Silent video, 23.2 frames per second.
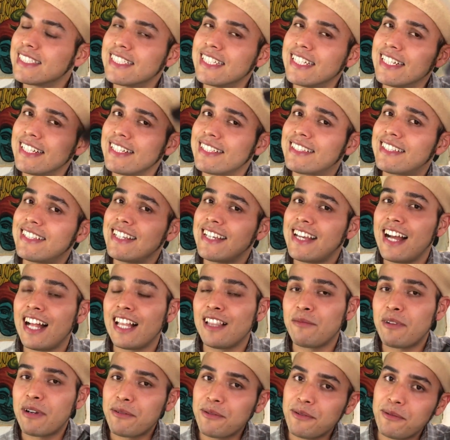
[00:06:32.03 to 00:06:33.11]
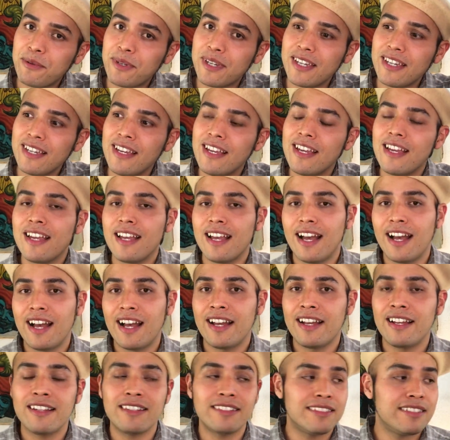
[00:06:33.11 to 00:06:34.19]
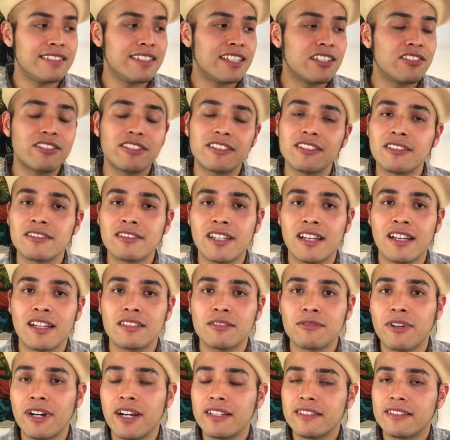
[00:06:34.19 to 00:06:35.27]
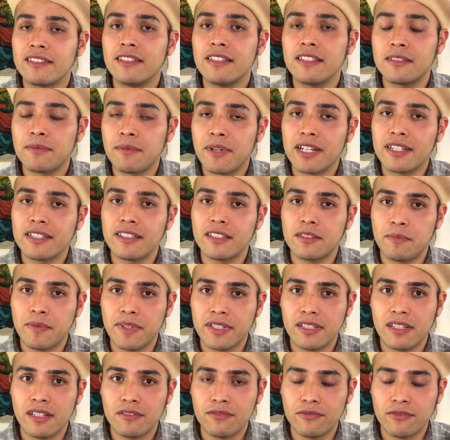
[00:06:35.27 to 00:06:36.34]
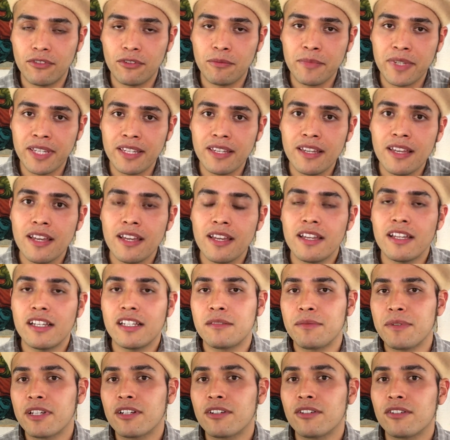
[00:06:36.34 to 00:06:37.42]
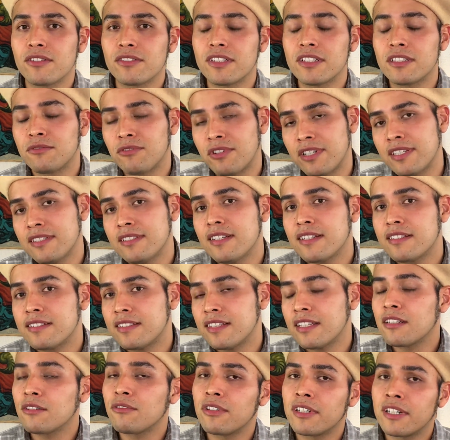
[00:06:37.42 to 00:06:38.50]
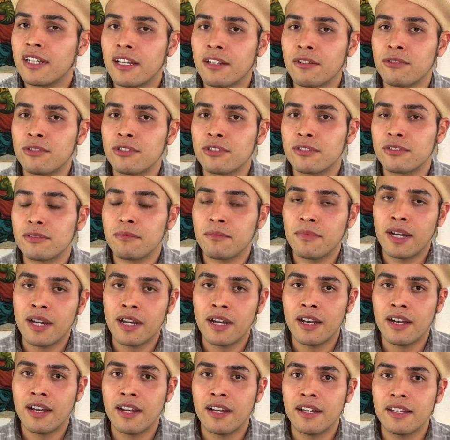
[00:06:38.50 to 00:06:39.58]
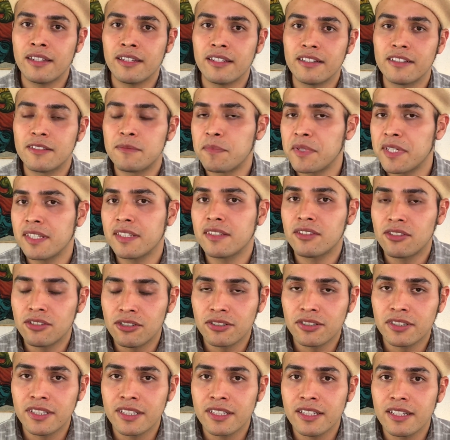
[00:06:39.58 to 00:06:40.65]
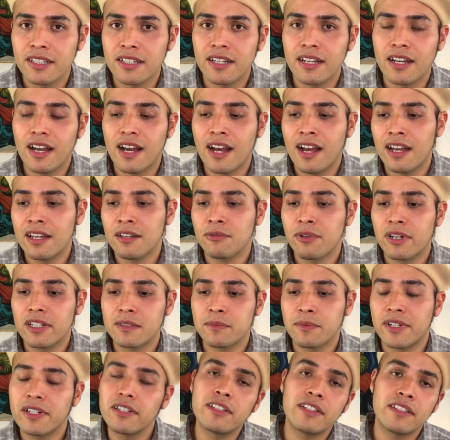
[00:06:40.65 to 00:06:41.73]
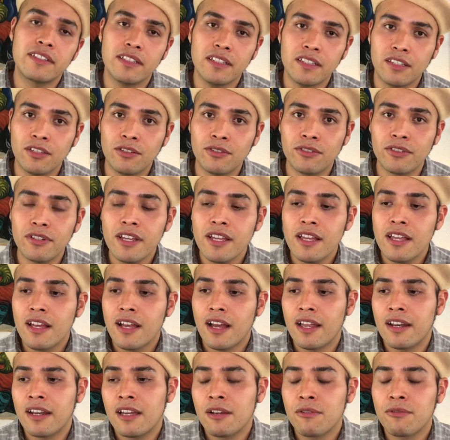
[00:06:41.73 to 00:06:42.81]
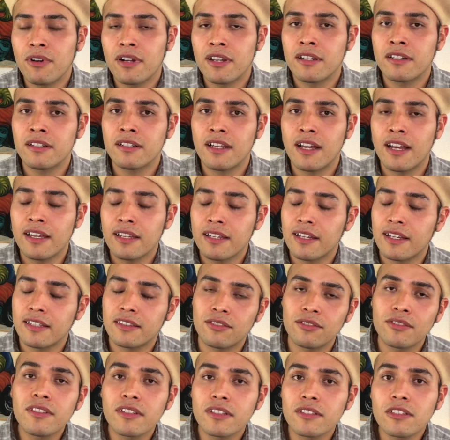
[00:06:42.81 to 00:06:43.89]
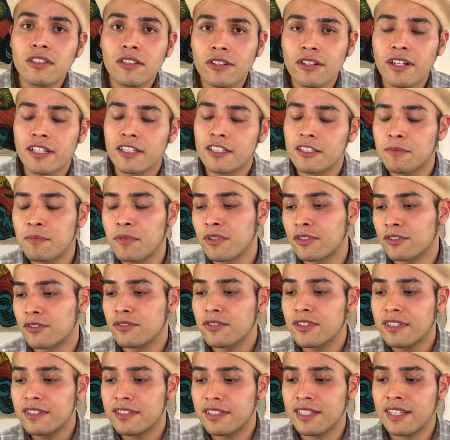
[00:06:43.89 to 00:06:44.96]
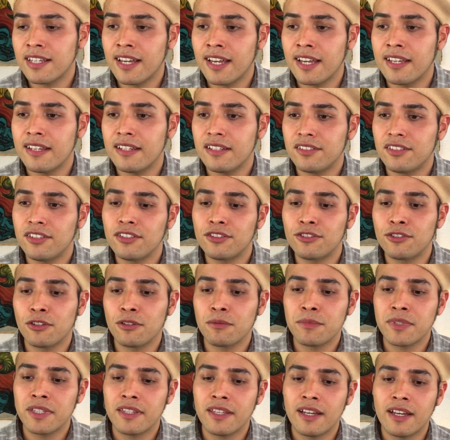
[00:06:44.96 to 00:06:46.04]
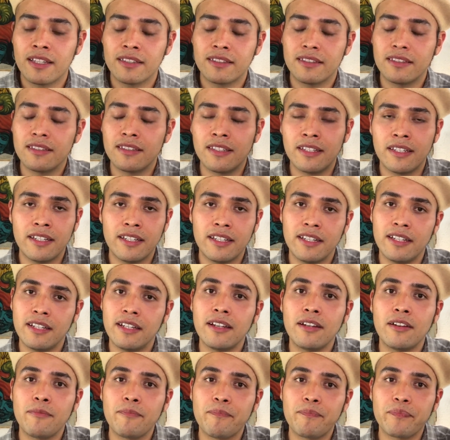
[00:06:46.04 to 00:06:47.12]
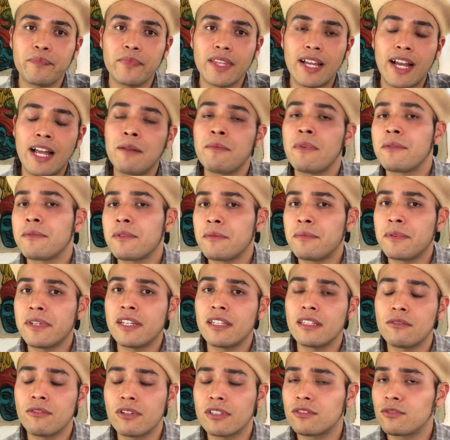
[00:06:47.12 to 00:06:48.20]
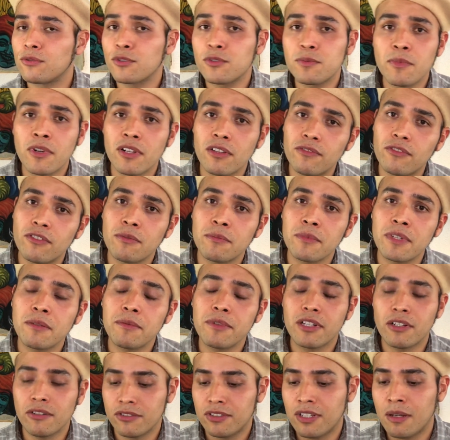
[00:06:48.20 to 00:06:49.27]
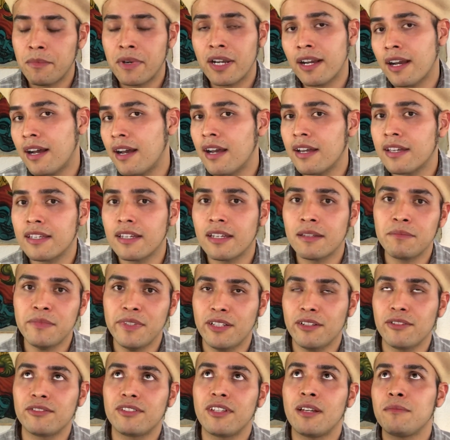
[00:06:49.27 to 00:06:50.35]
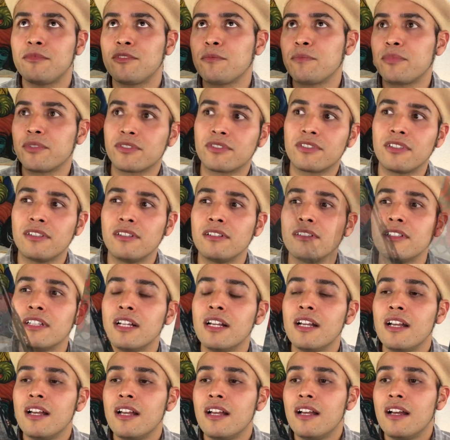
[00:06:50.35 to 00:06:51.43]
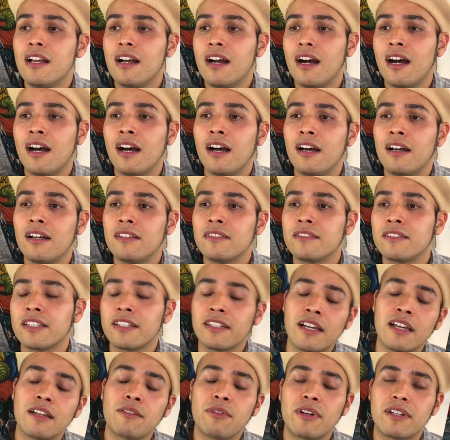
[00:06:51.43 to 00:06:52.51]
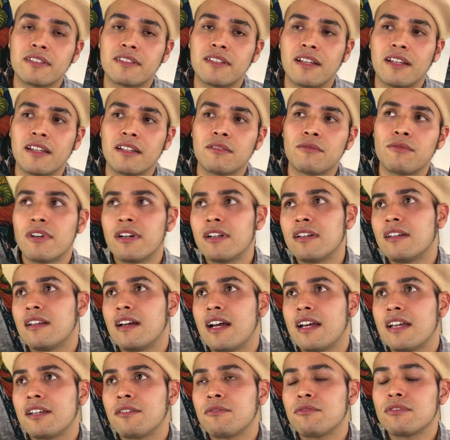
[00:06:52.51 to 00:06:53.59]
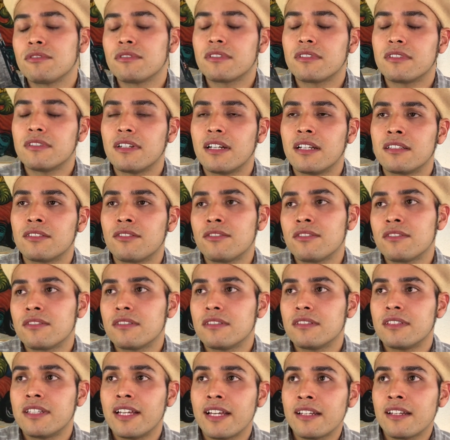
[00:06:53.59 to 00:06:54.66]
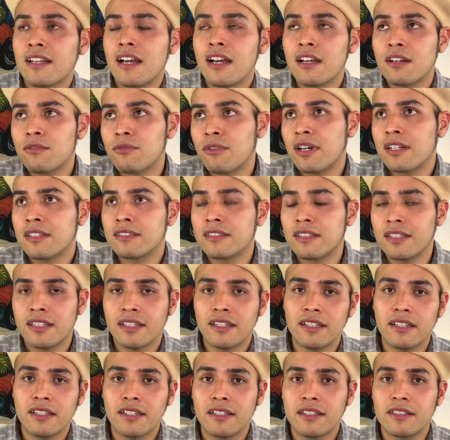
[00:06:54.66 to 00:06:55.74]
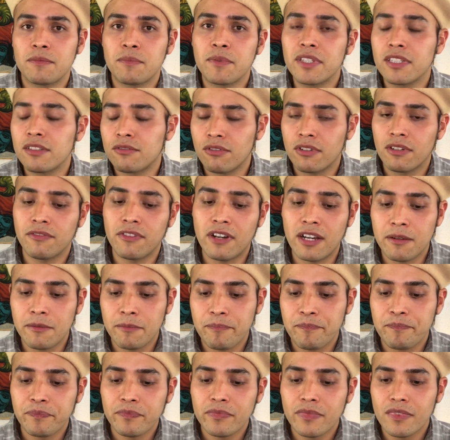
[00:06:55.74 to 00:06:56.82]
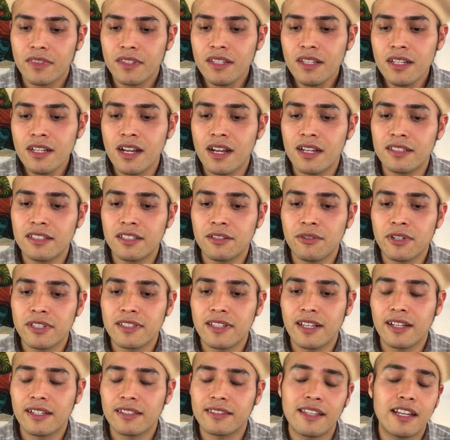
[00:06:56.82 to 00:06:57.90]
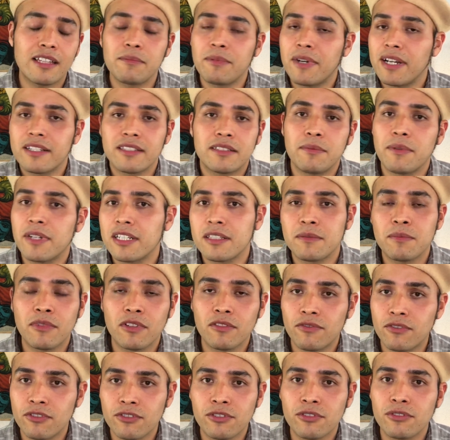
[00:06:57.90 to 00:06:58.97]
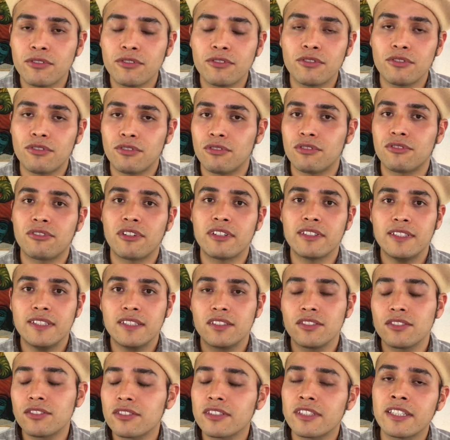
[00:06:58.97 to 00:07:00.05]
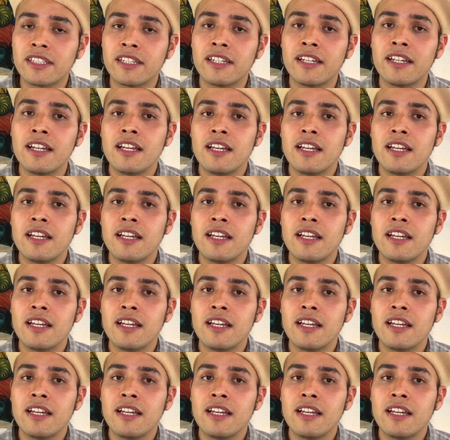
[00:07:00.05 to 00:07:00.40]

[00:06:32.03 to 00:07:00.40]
it's the Alma Bebé, and the reason that why this bag is special for me is because in 2016 when I got my Speedy 30, I was very insecure, and when I get to the store and spoke to the CA, she told me that the Alma BB it was too small for me because I'm a guy and because I'm super tall. And then I was like, well, I will, and then I want the Speedy 25. And she was like, that bag is very small for you, you should try the 30,